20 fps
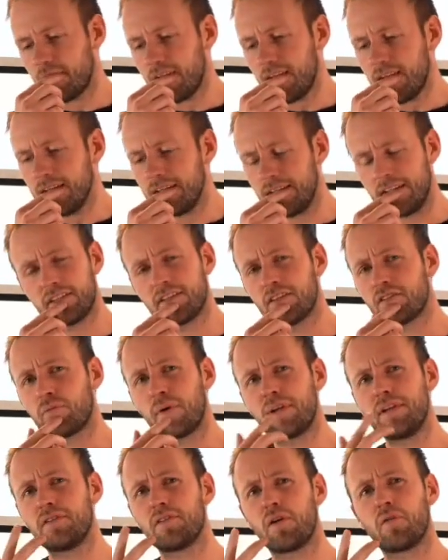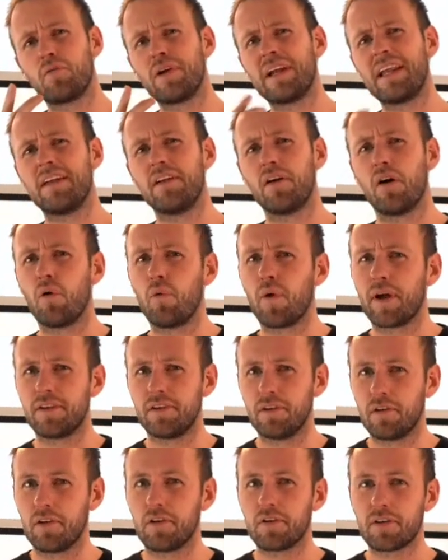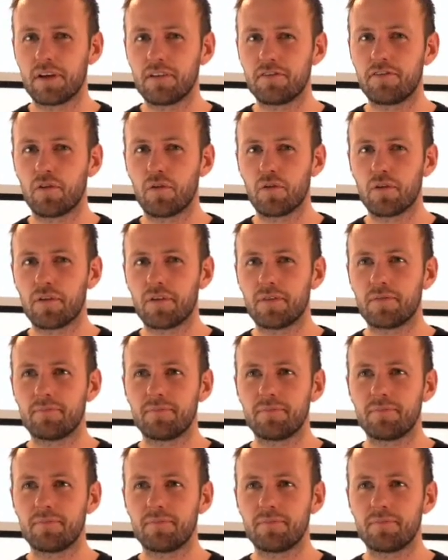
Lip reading: This is when you don't really know what you're looking for